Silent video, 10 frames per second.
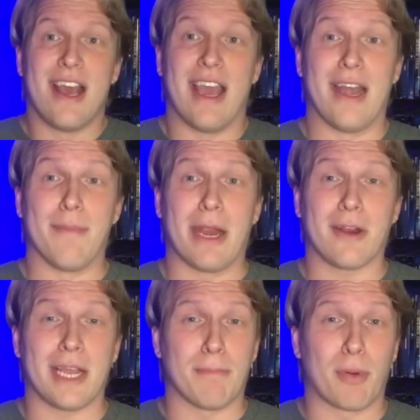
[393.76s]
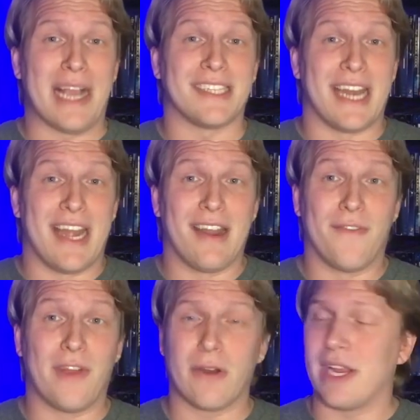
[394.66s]
An American President, a
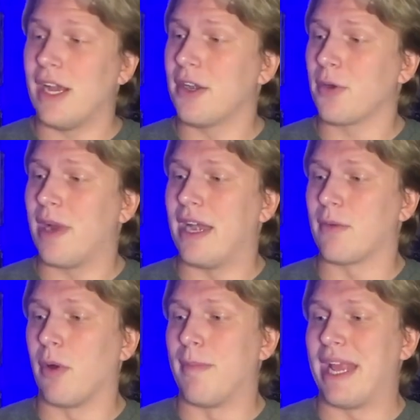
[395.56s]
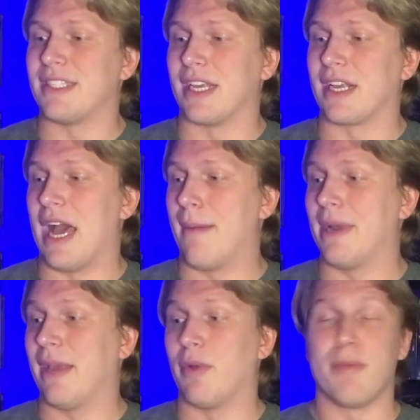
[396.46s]
very underrated romantic
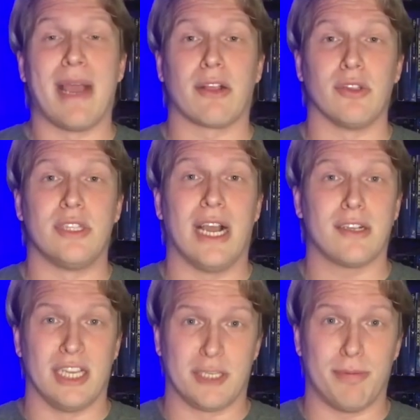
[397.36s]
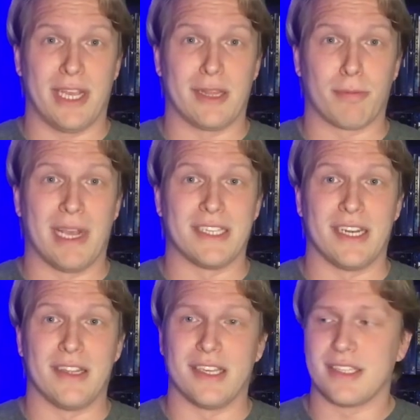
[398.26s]
comedy with Michael Douglas playing the
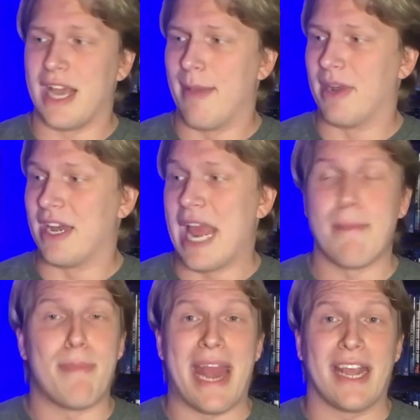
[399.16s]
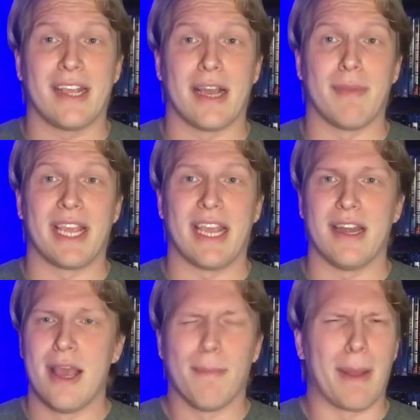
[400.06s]
president this time and Annette Bening coming
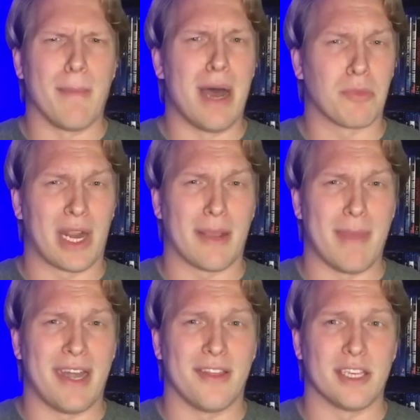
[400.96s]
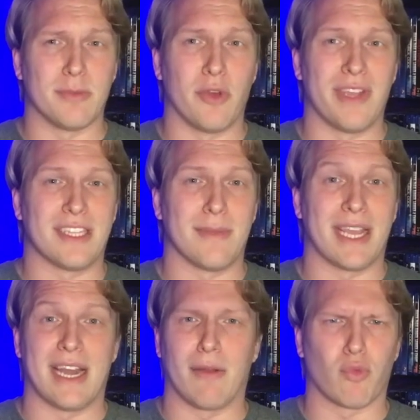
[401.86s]
in. My mom recommended this movie to
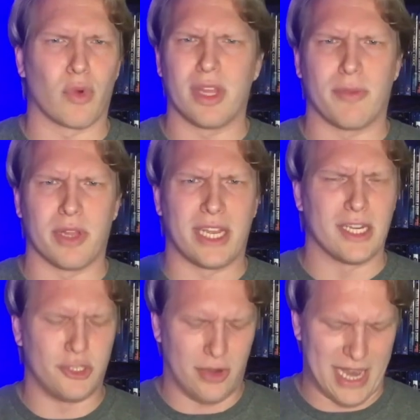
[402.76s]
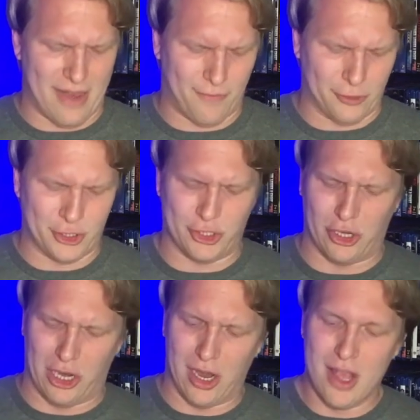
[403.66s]
me and I really, really enjoyed it for
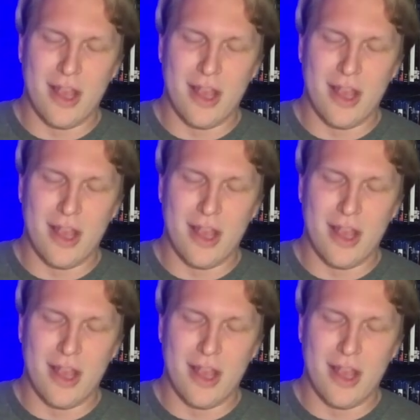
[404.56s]
sure.